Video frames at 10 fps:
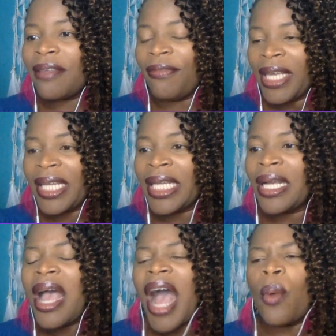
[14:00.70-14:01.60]
the feeling.
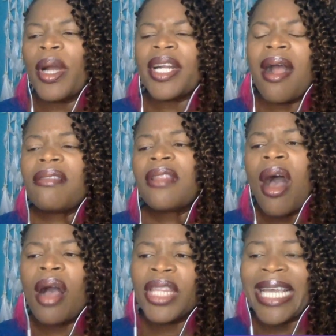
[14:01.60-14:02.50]
I wonder how
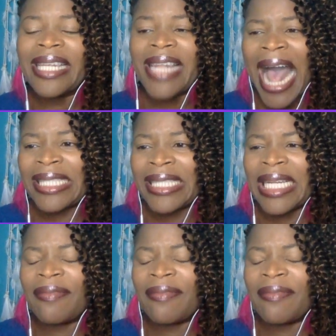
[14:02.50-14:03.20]
long they lasted.